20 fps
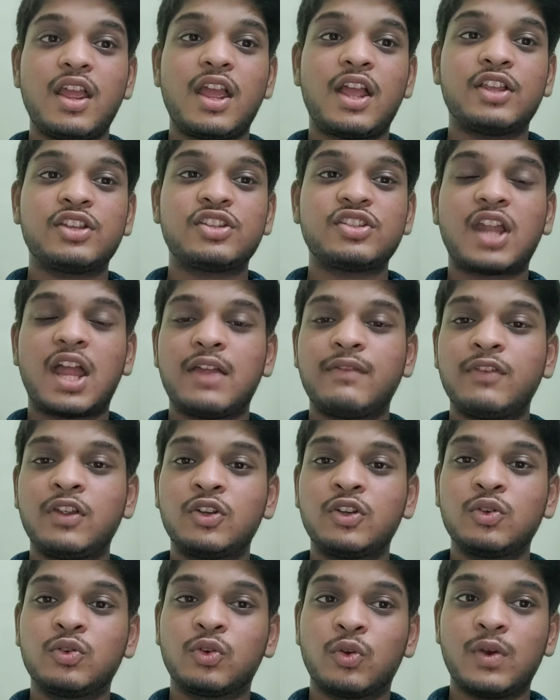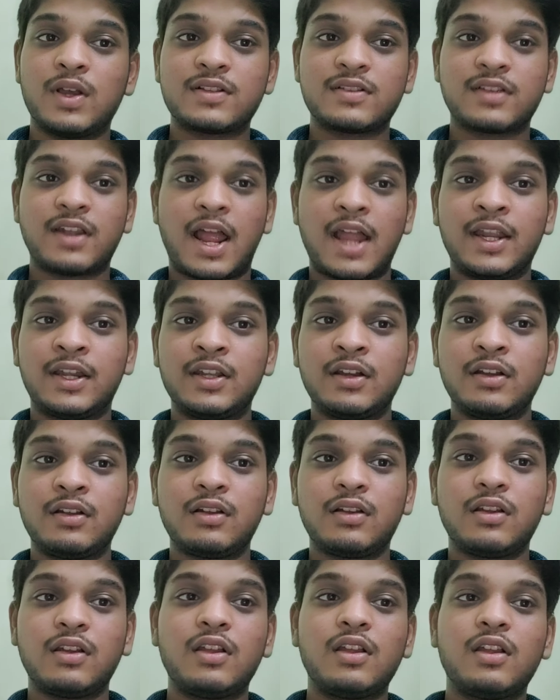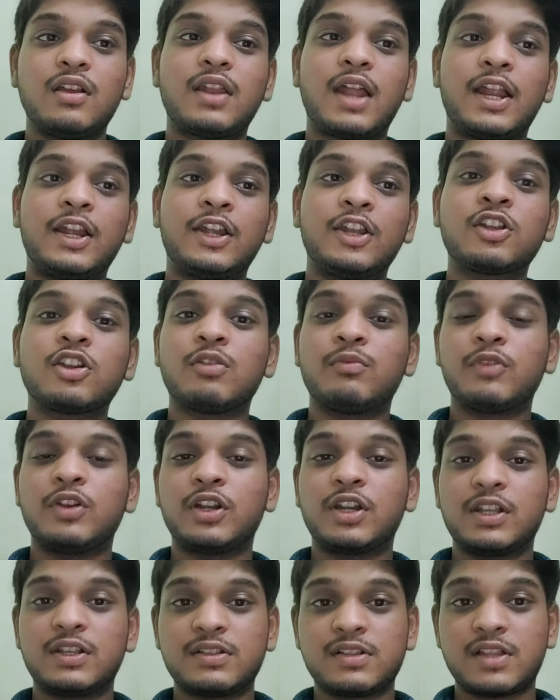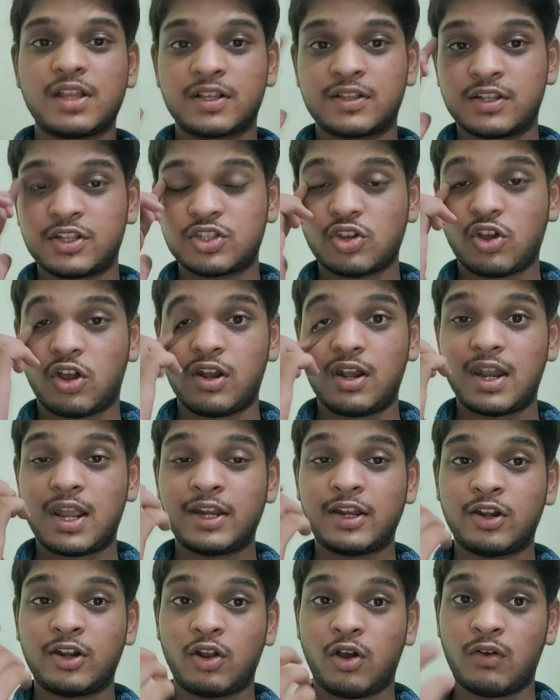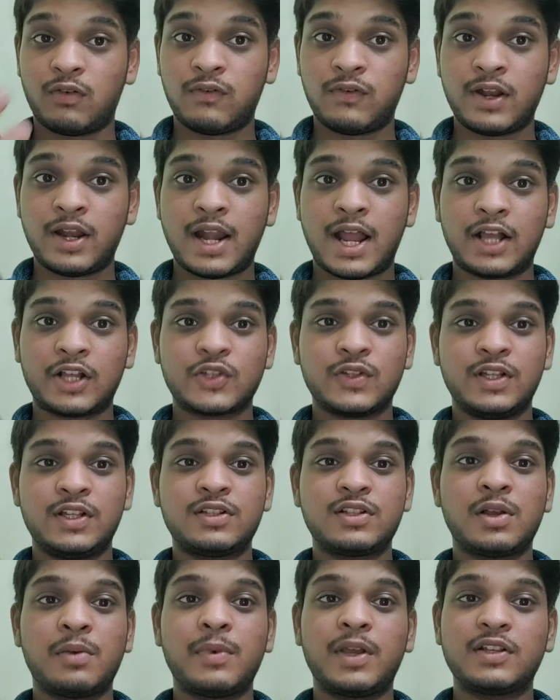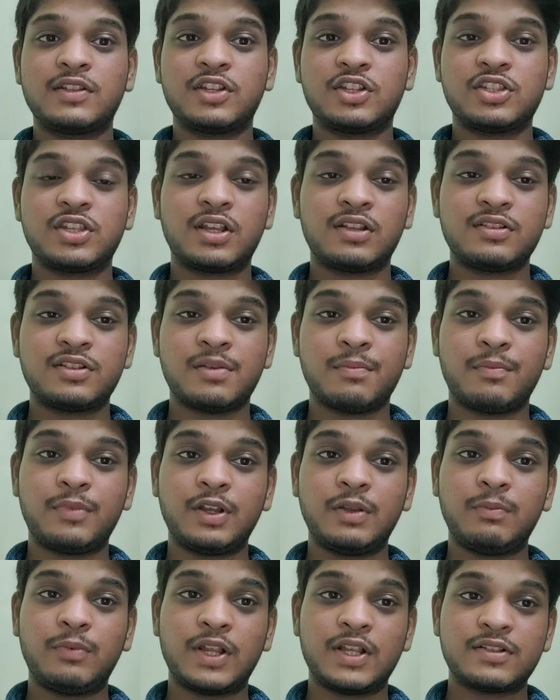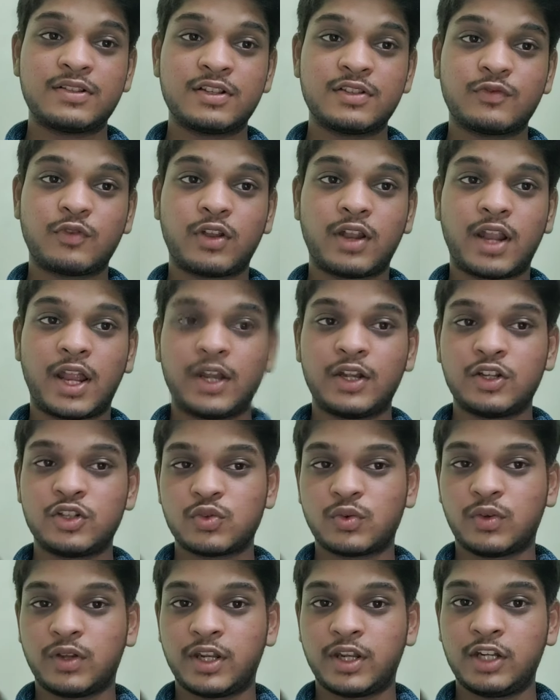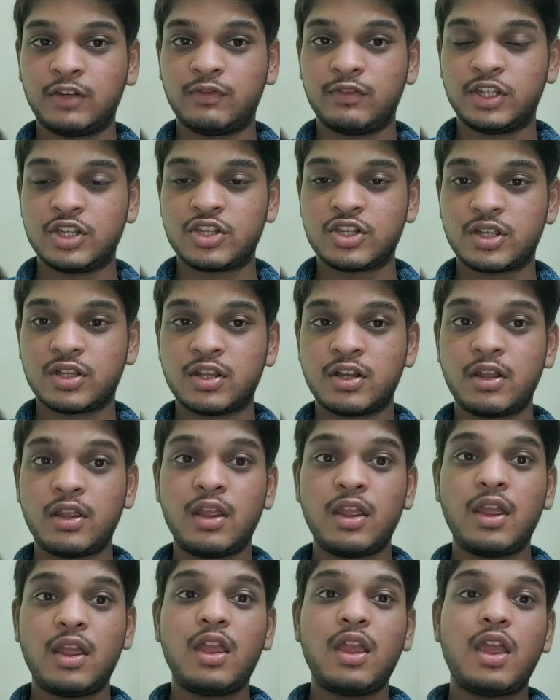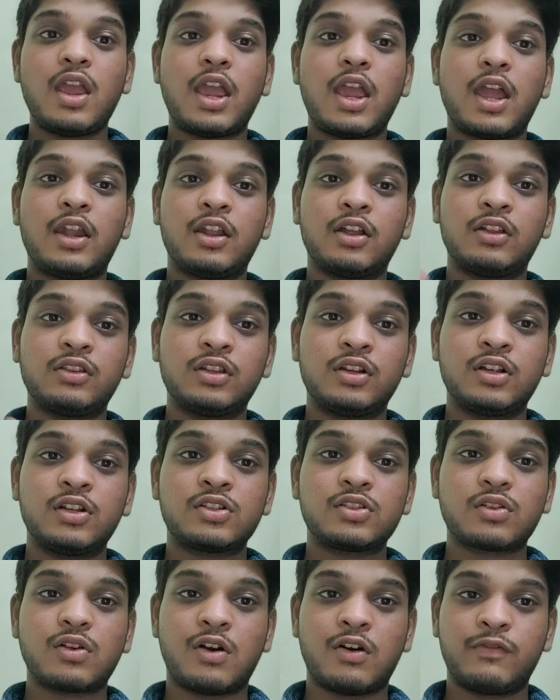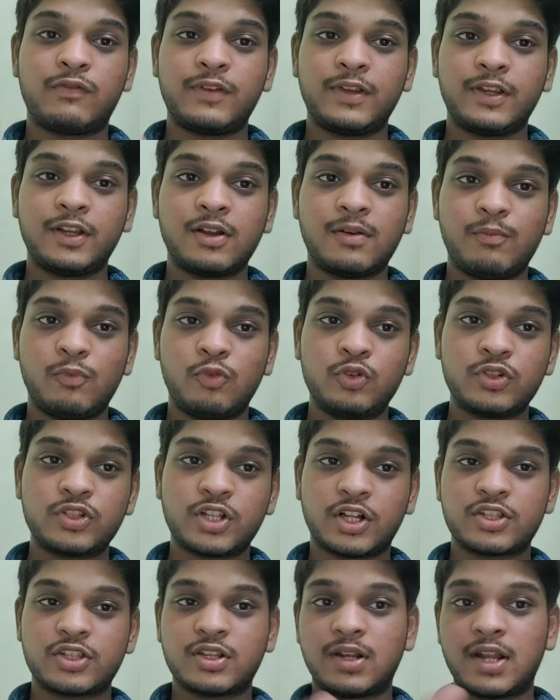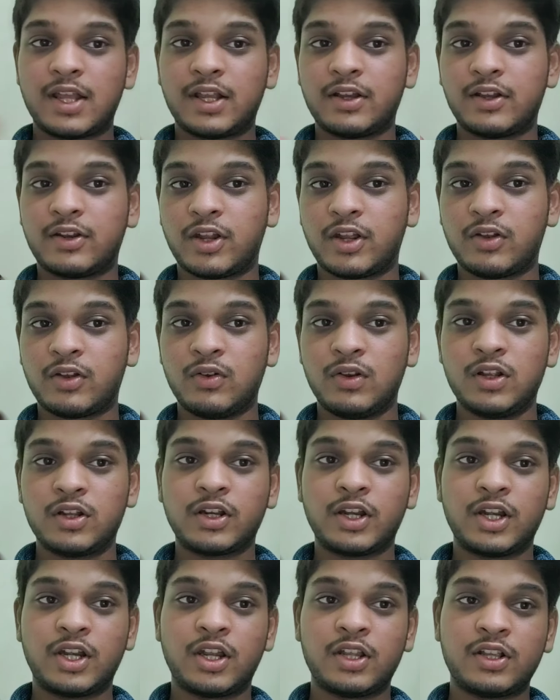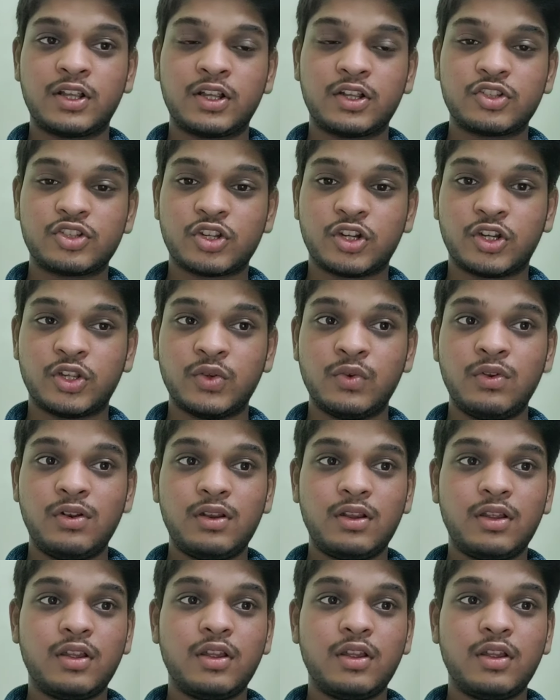and striving to grow as a writer. Writing communities exist online and offline. Actually, some exist in simply places for writers to connect with each other, and others offering up more structure like a regular critic schedule.